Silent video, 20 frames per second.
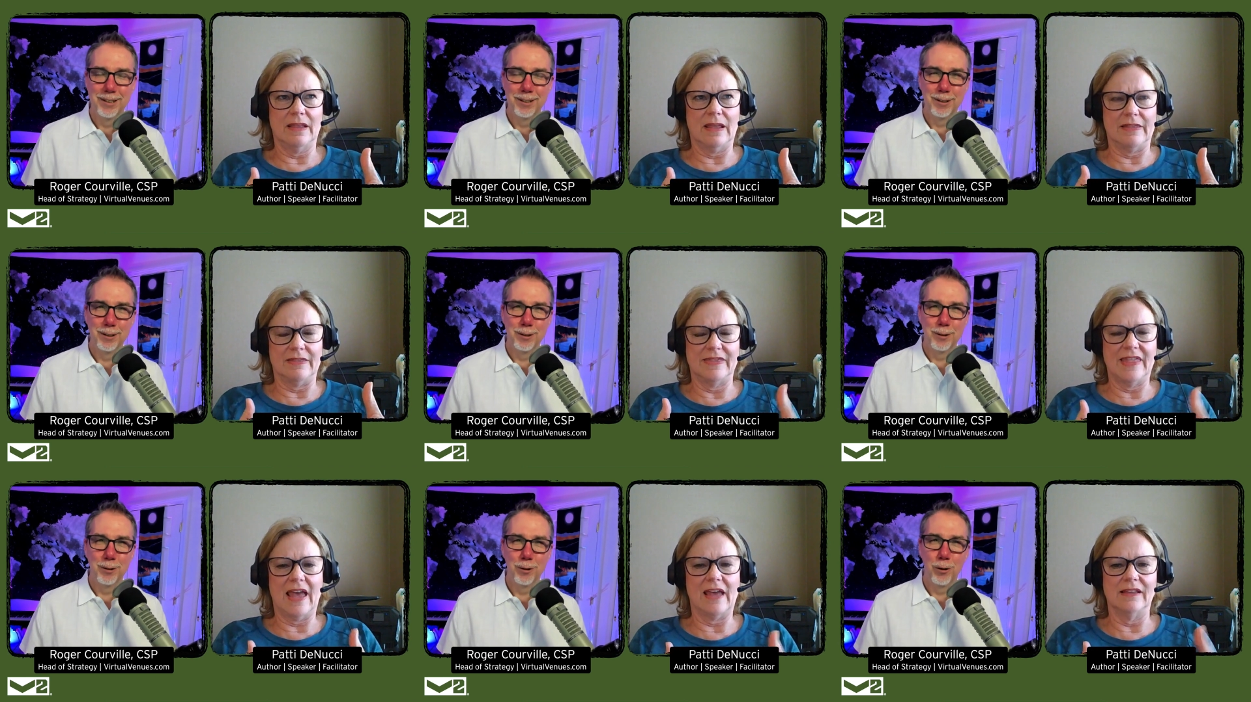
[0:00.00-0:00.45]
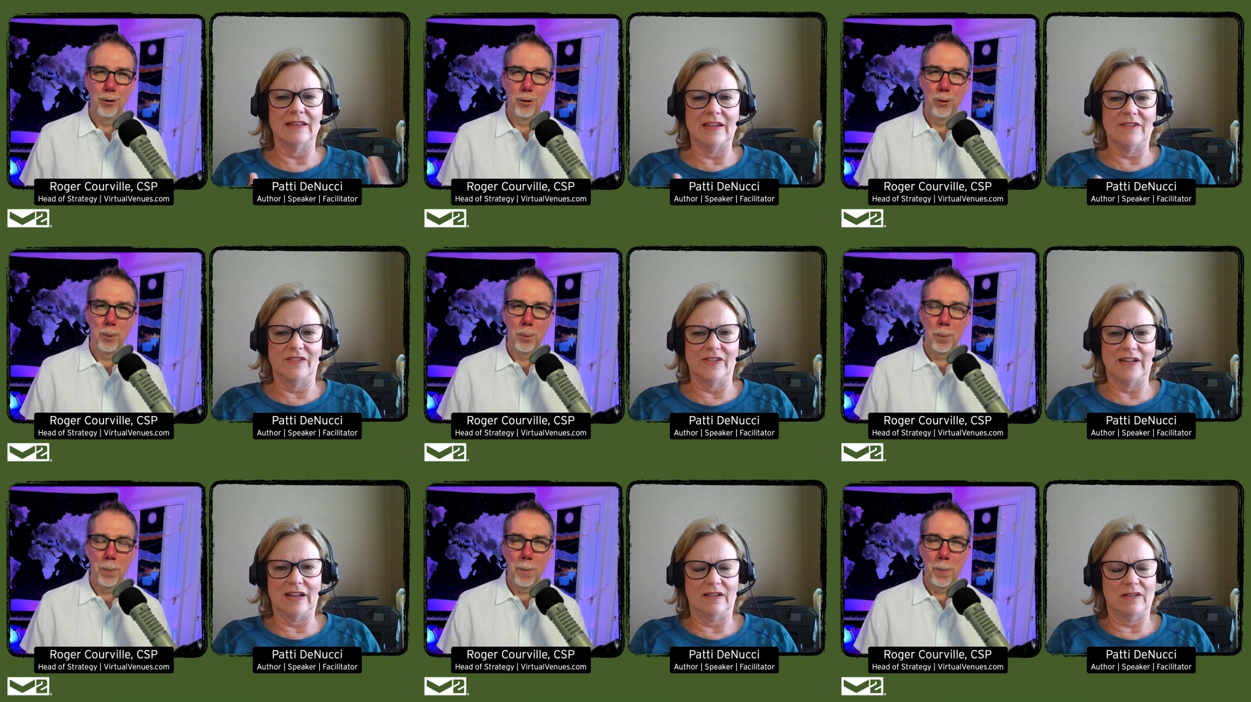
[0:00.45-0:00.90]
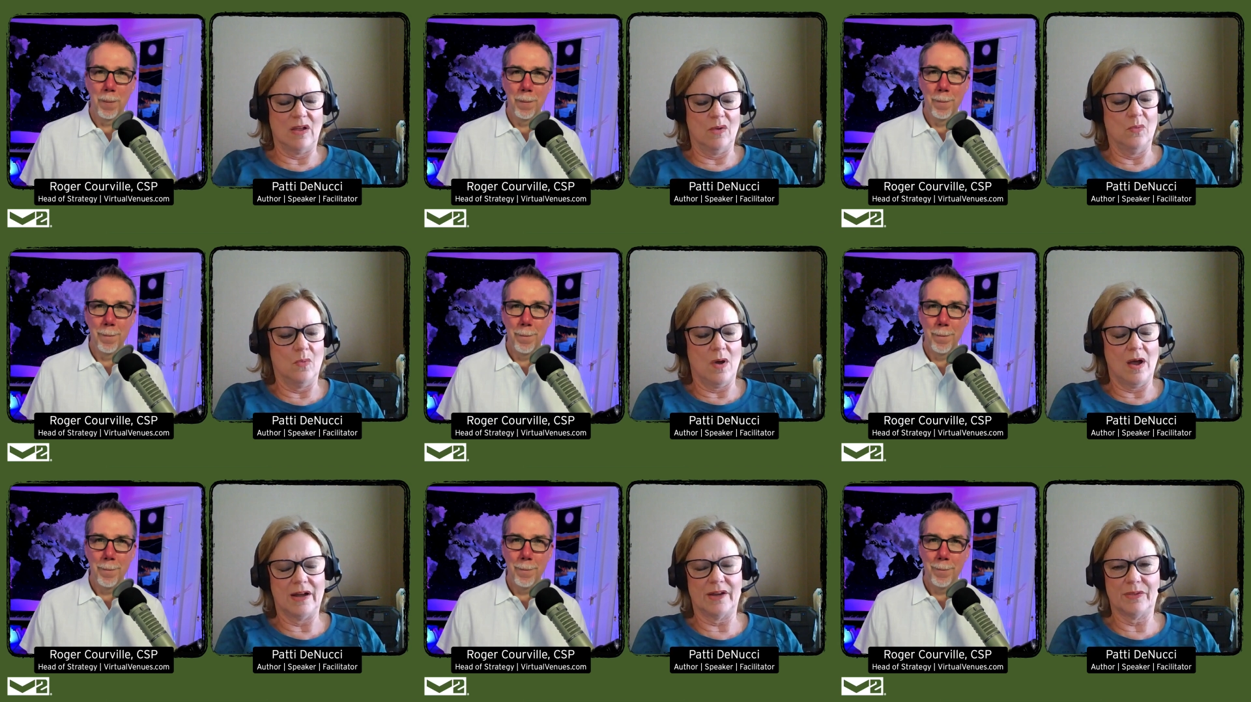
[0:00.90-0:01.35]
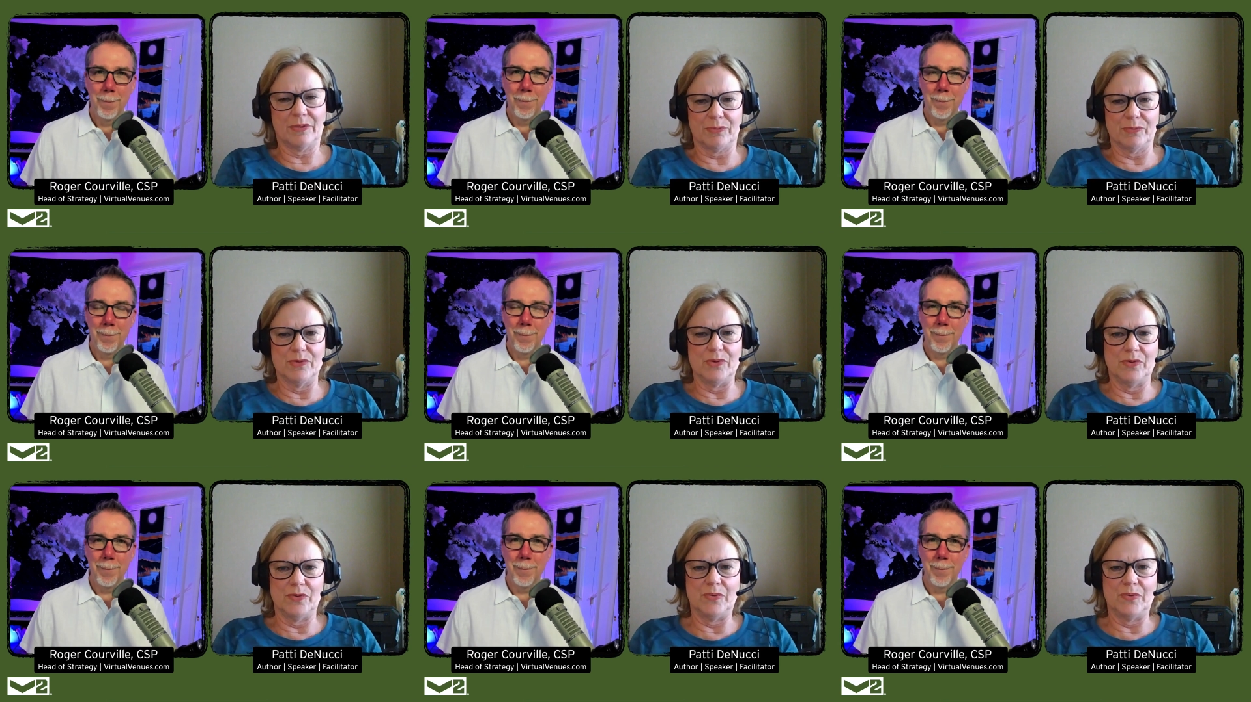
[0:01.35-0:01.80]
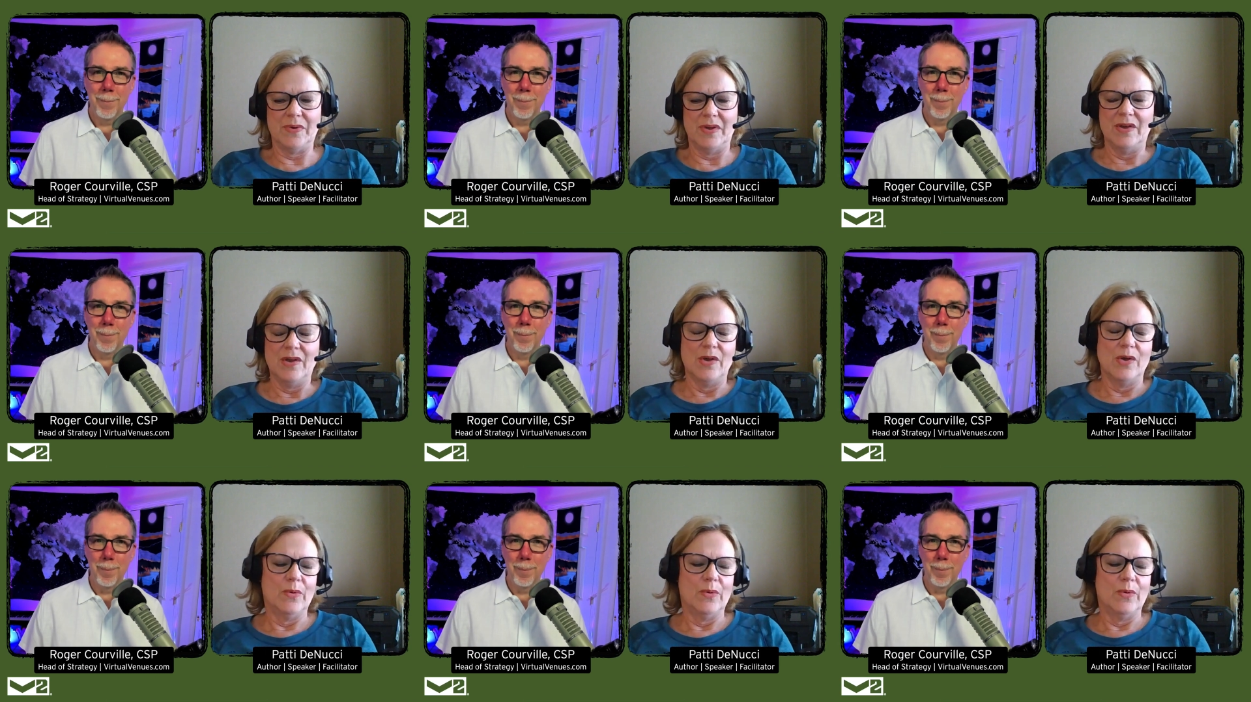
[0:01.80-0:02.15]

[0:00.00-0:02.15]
Speaker 1: at that level, and I'll, I'll walk through